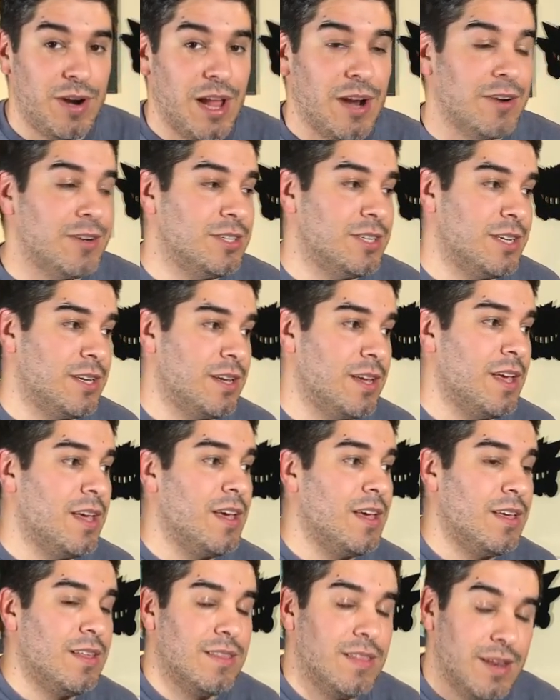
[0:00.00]
energy
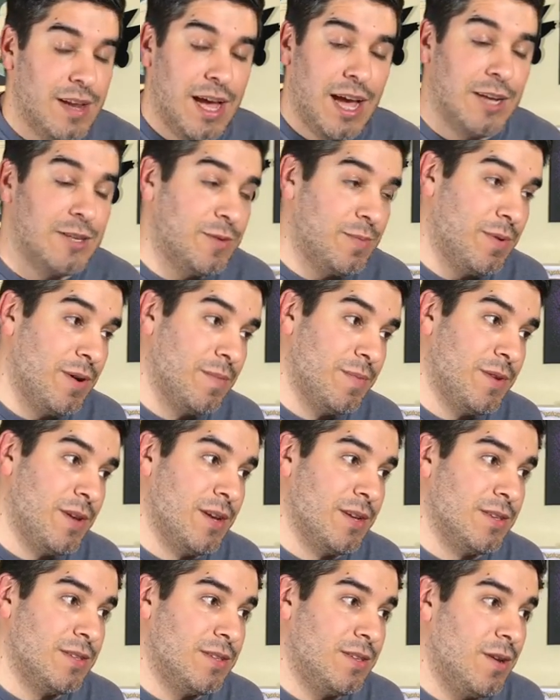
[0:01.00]
than Hydro Pump
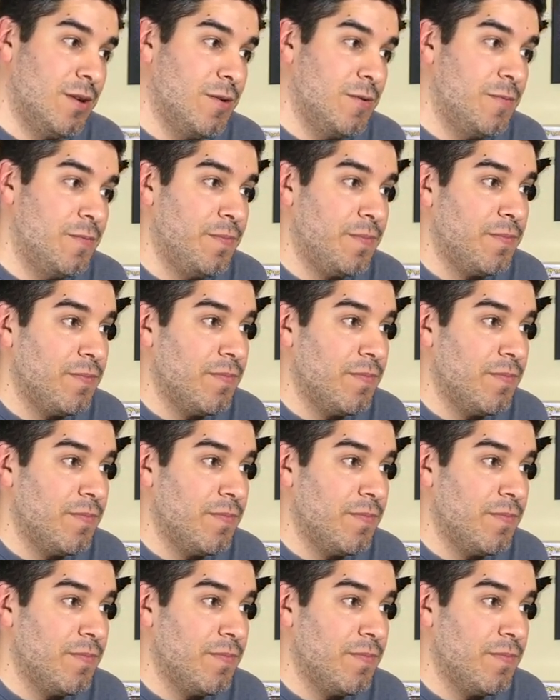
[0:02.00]
does. So